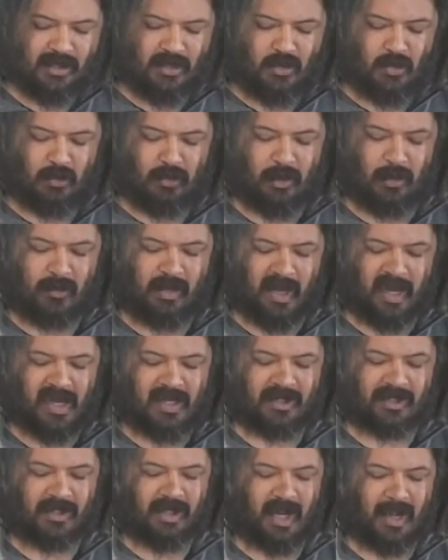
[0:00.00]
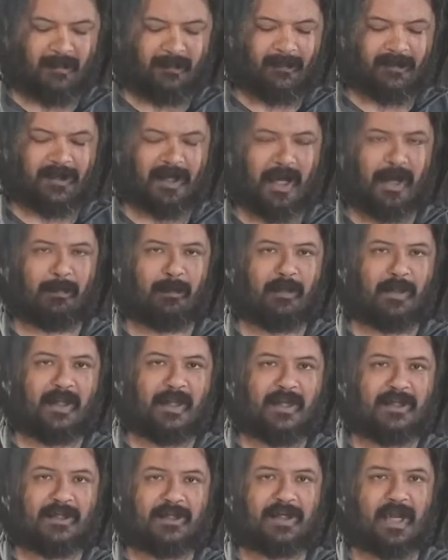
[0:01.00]
new location on the table
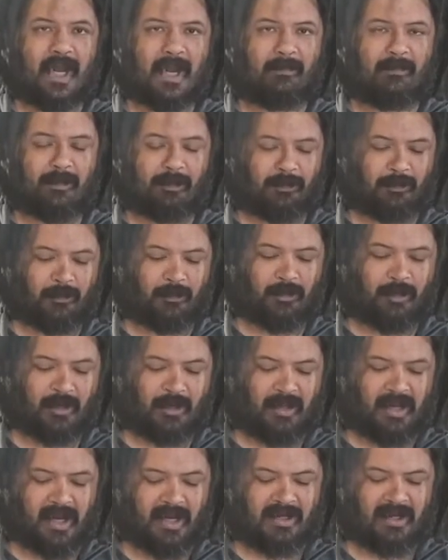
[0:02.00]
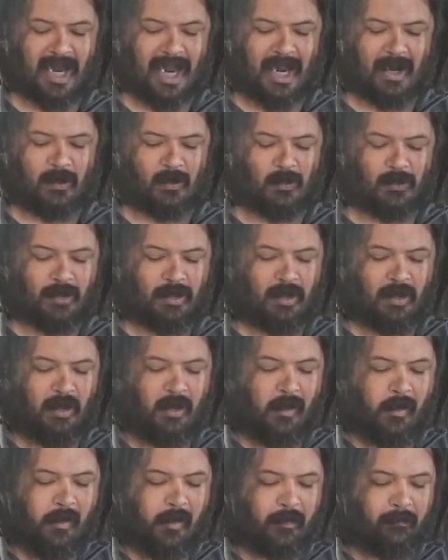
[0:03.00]
each time to throw the clay down
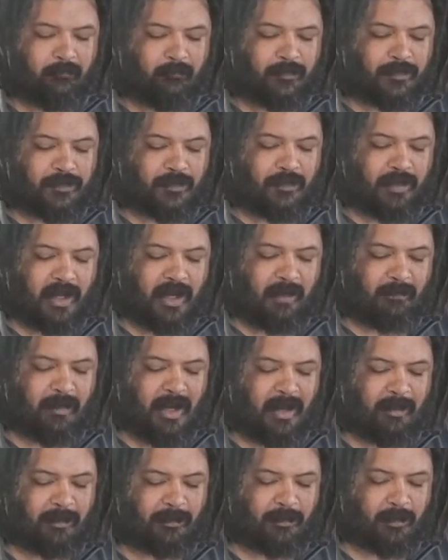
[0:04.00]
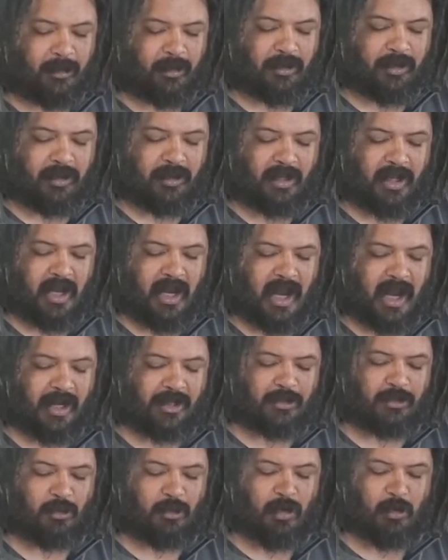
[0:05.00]
so that I'm not throwing the clay
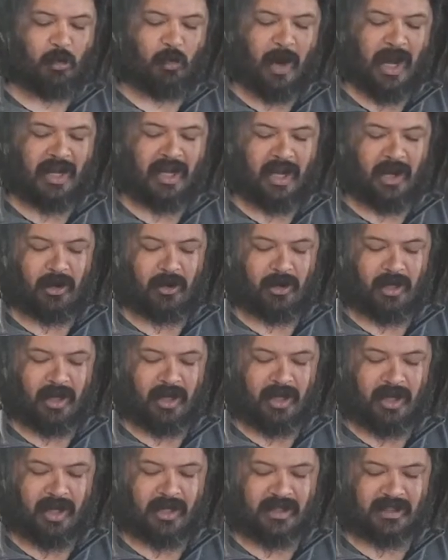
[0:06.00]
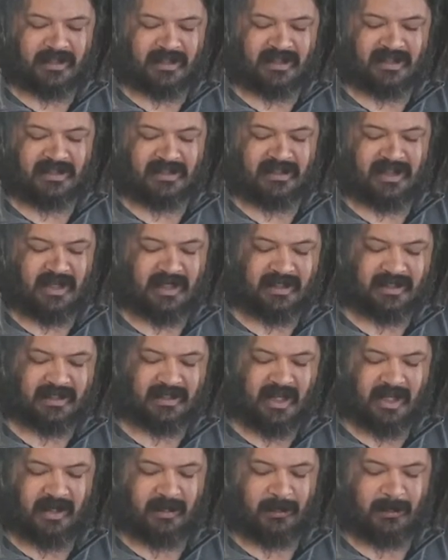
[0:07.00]
onto a wet area and it sticks
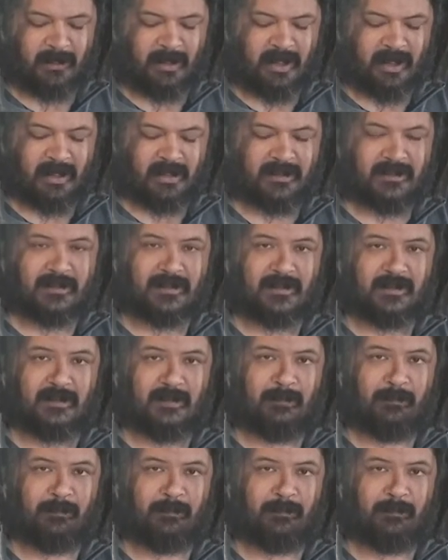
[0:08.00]
like this.